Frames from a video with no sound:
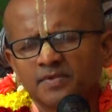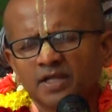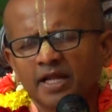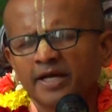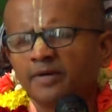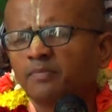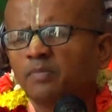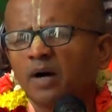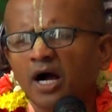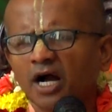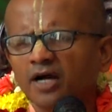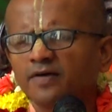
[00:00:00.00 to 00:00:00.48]

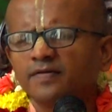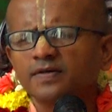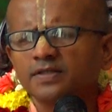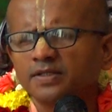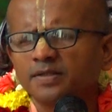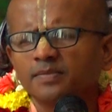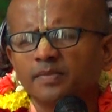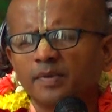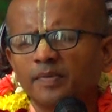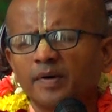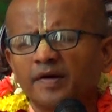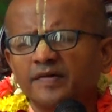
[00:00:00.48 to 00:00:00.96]
like
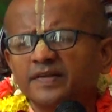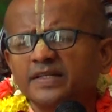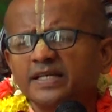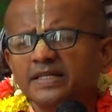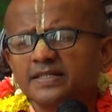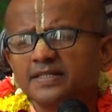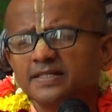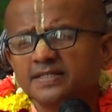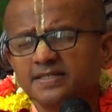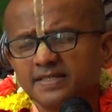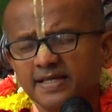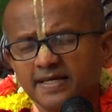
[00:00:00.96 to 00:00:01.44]
Bhagavatam, Bhagavad
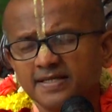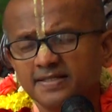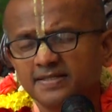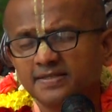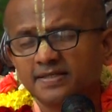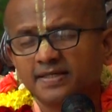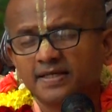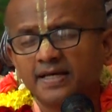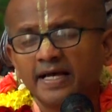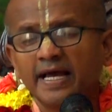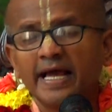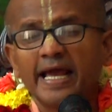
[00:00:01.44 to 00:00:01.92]
Gita
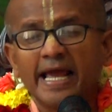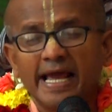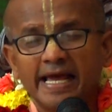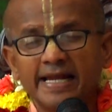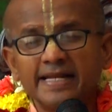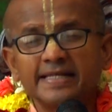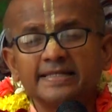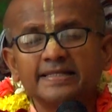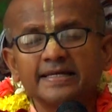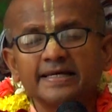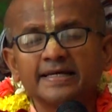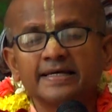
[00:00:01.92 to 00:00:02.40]
says,
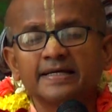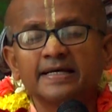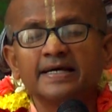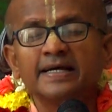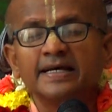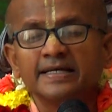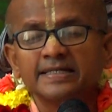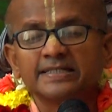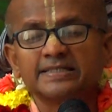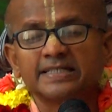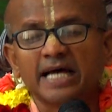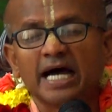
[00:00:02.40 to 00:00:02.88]
anything,
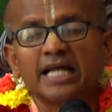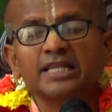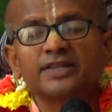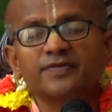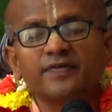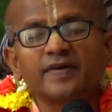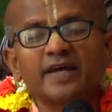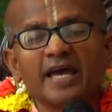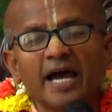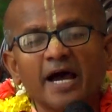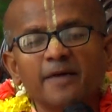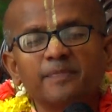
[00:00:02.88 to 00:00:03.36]

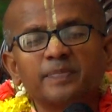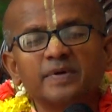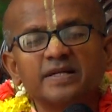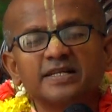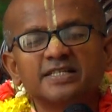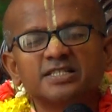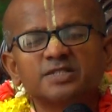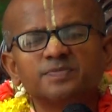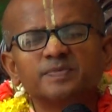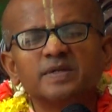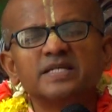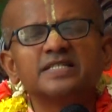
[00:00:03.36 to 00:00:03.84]
sattvic
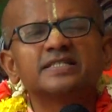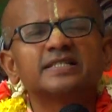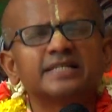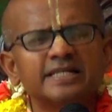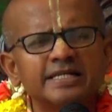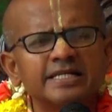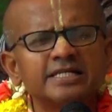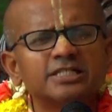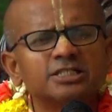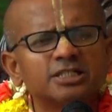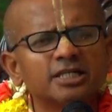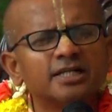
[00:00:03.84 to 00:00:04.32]
happiness means
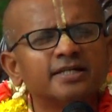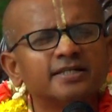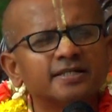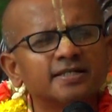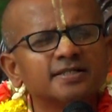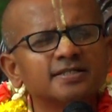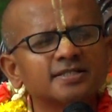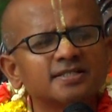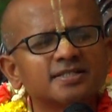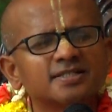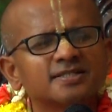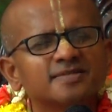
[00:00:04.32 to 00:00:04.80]
initially it
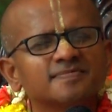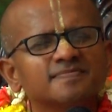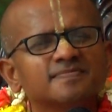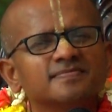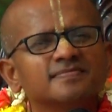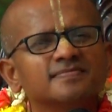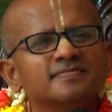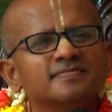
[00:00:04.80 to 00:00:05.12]
is,